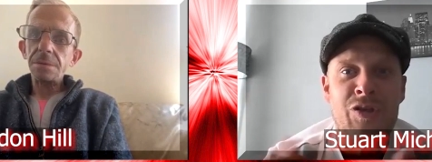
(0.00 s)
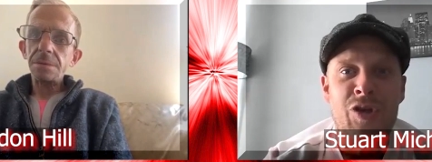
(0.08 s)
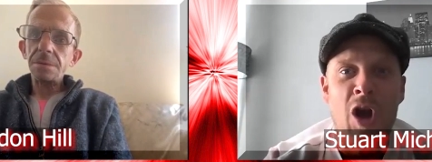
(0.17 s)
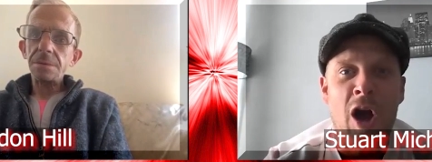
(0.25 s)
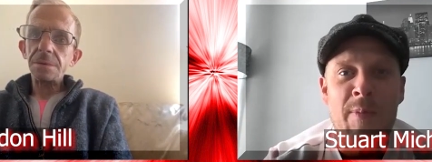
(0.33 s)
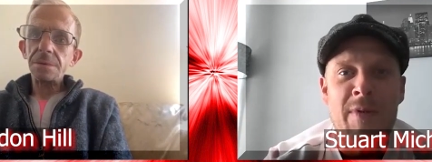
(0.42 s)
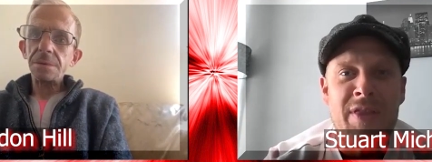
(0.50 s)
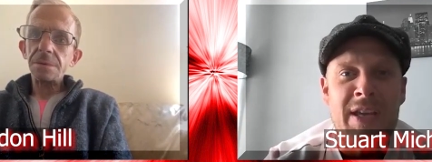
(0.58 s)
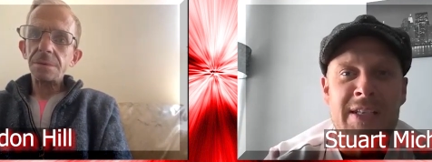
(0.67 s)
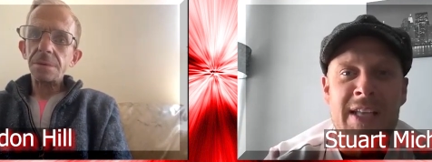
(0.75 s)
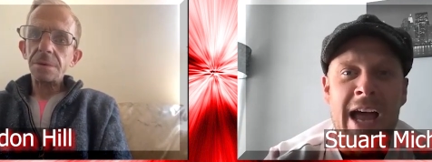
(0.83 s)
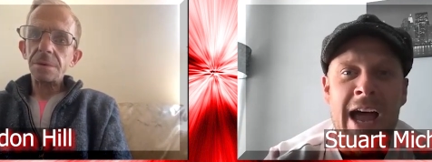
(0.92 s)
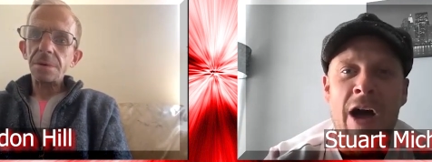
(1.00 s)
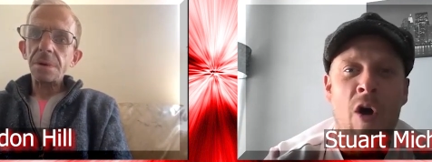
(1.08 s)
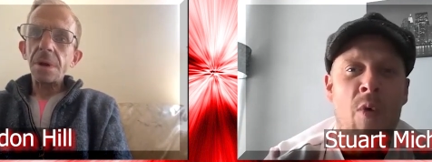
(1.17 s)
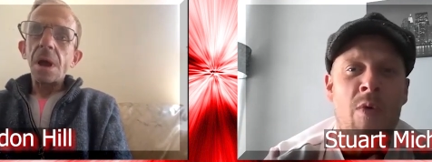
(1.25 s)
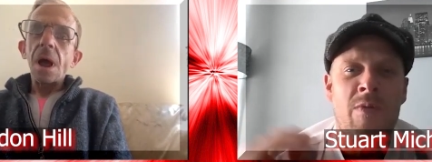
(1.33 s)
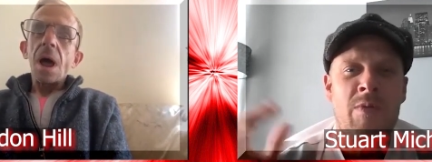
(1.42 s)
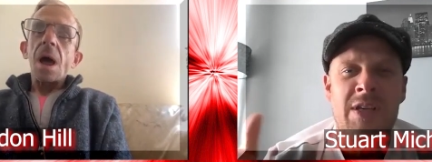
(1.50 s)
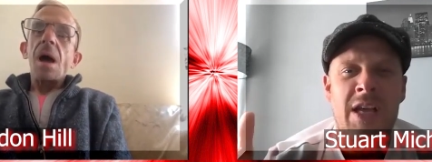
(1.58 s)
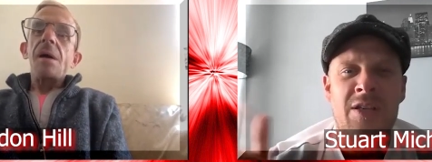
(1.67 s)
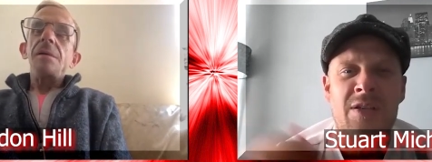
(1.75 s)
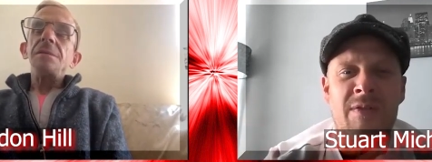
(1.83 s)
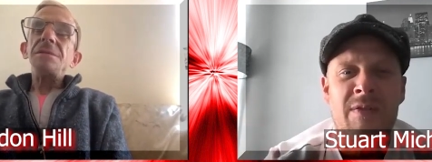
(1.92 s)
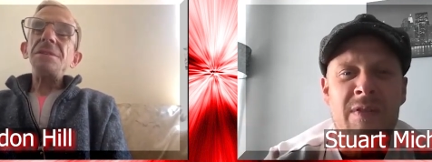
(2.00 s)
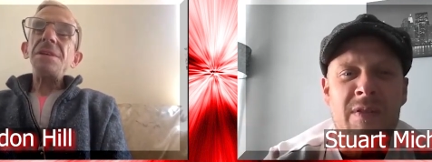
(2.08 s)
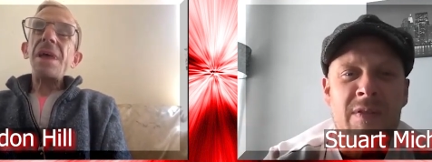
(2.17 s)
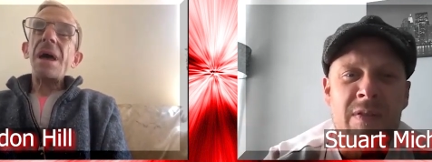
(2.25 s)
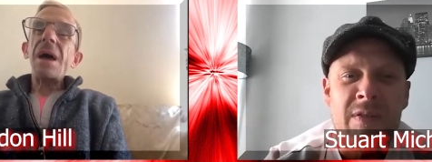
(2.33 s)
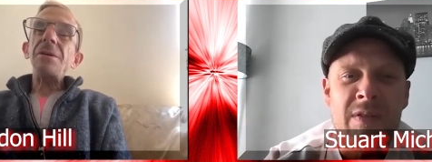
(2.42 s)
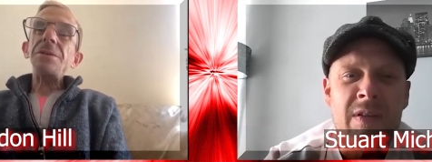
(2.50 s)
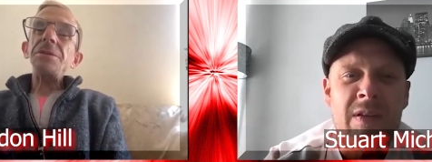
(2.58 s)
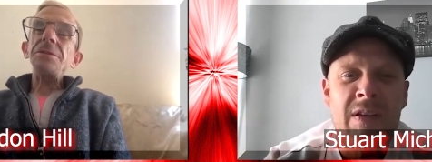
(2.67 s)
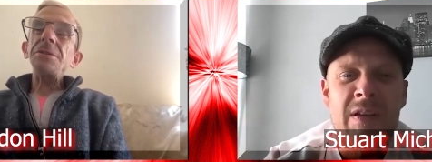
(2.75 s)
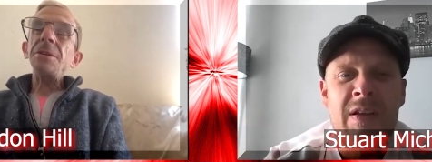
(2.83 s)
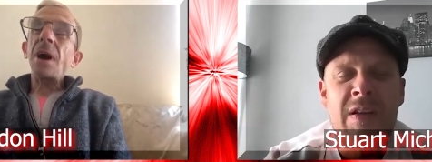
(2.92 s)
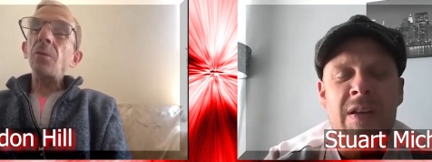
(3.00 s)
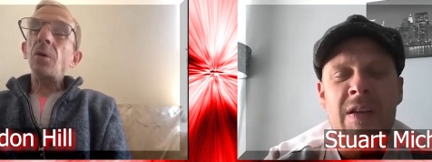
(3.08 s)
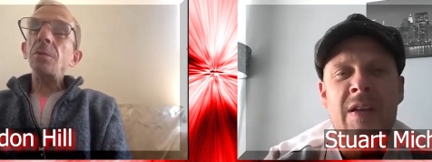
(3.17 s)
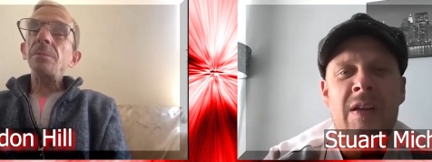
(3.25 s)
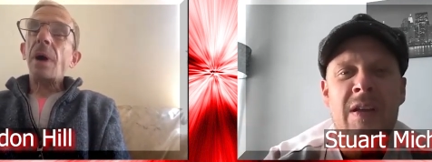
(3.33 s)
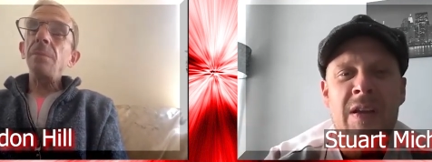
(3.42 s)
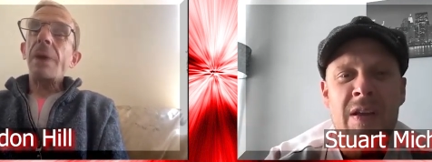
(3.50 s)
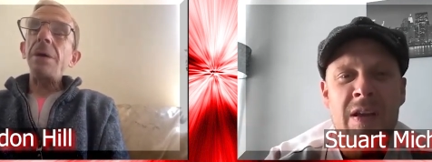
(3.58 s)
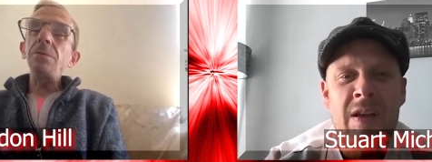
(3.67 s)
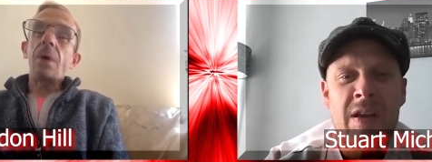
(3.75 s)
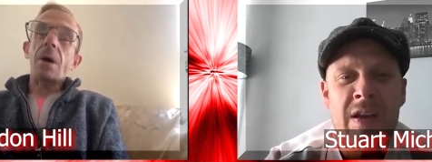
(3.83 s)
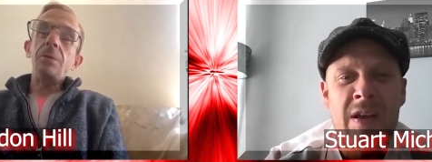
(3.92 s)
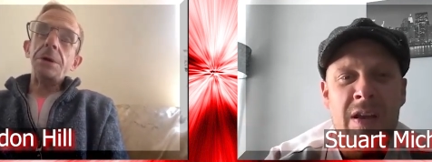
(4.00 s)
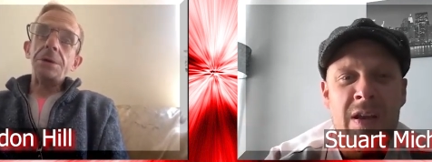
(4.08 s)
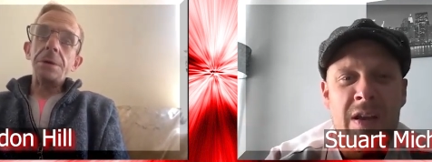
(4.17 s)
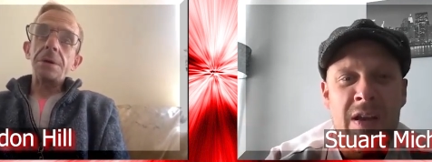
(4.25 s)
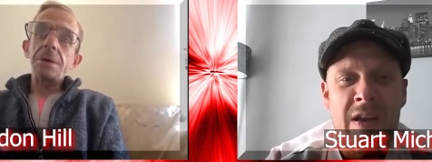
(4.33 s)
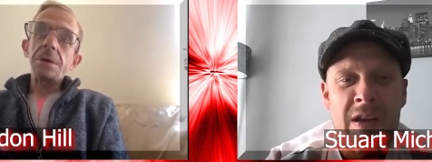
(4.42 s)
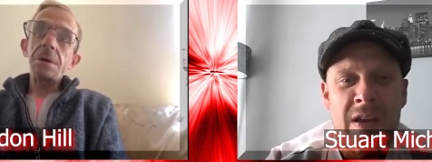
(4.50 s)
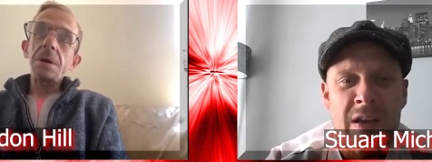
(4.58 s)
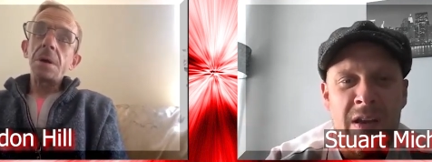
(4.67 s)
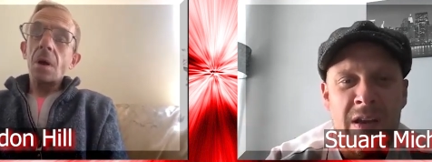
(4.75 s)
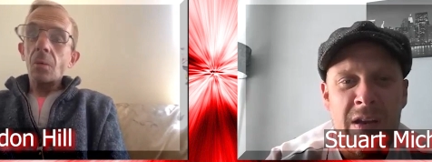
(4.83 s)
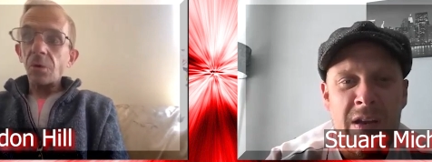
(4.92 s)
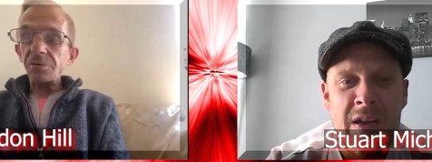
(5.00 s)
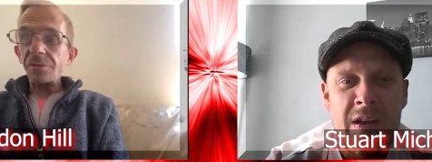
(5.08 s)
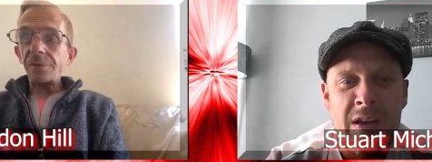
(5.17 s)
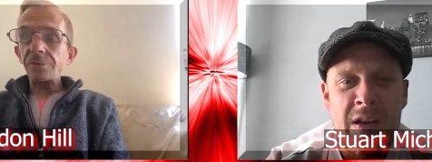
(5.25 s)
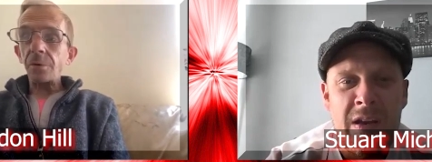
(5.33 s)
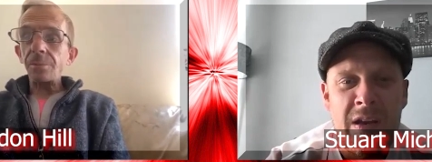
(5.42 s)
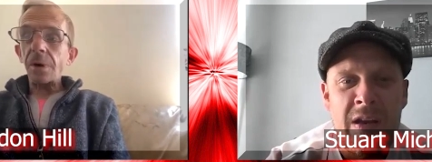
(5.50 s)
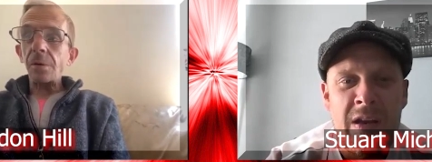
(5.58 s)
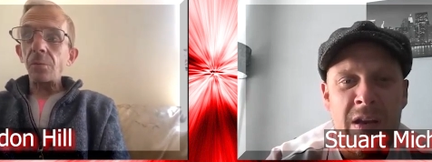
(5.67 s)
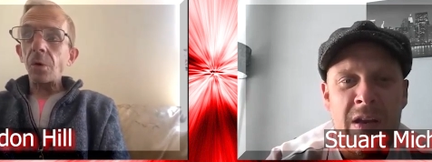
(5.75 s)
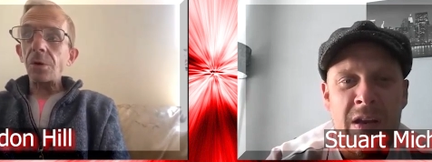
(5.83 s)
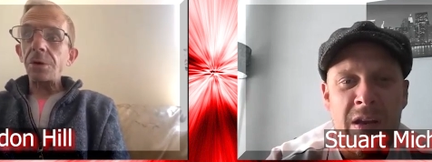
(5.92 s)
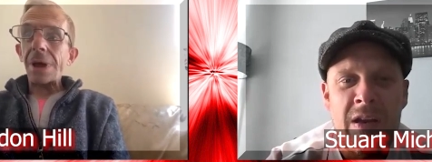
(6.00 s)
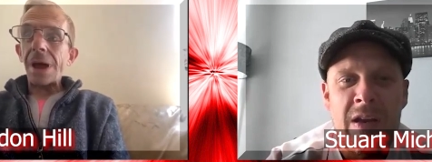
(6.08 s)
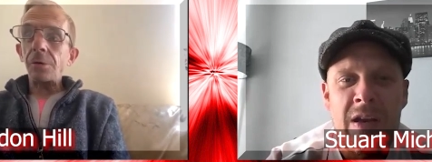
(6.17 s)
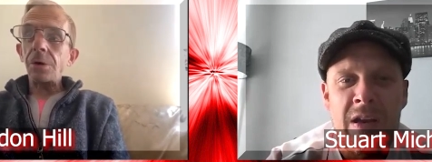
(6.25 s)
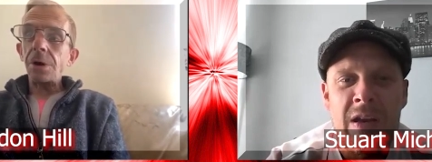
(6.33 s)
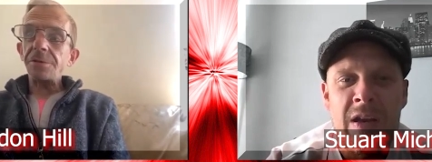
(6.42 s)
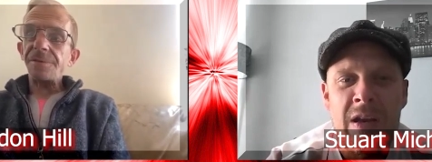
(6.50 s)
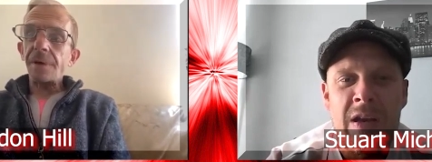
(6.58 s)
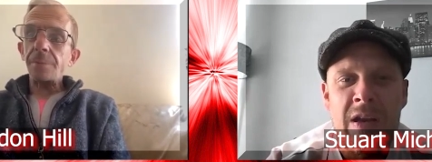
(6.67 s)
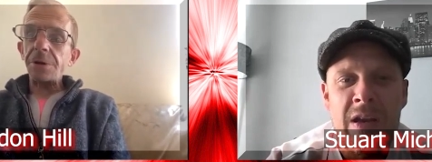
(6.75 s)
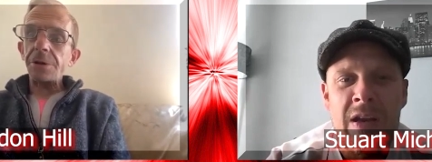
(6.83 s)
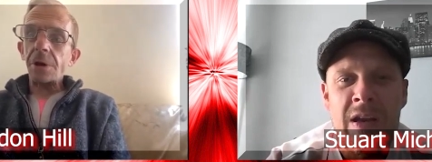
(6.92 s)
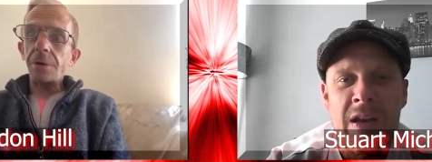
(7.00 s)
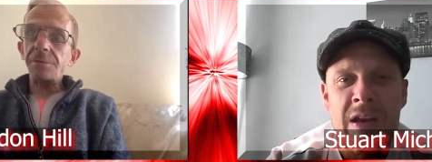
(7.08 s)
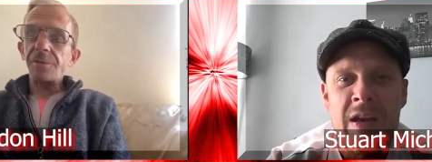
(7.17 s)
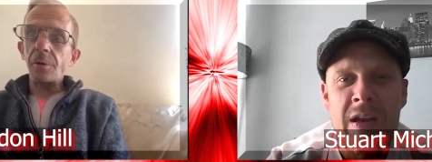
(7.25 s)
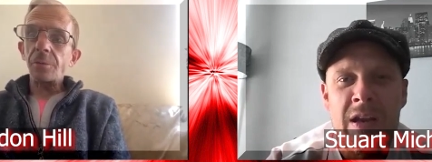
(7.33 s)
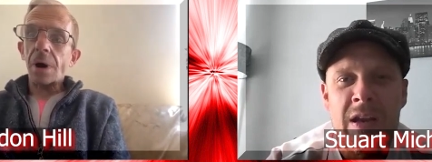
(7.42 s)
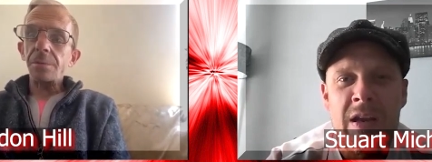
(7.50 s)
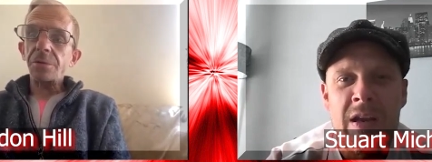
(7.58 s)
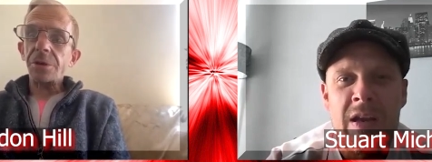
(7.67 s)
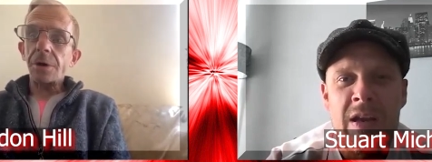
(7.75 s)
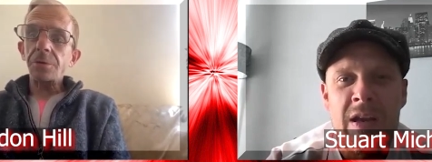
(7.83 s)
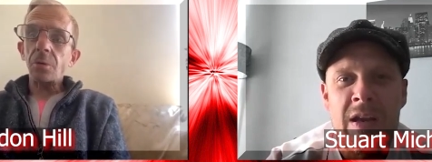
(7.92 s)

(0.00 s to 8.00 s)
Speaker 1: your job and things like that, or was that?
Speaker 2: Yeah, you know what? My main worry was whether what, how it would affect me down to foot, uh, down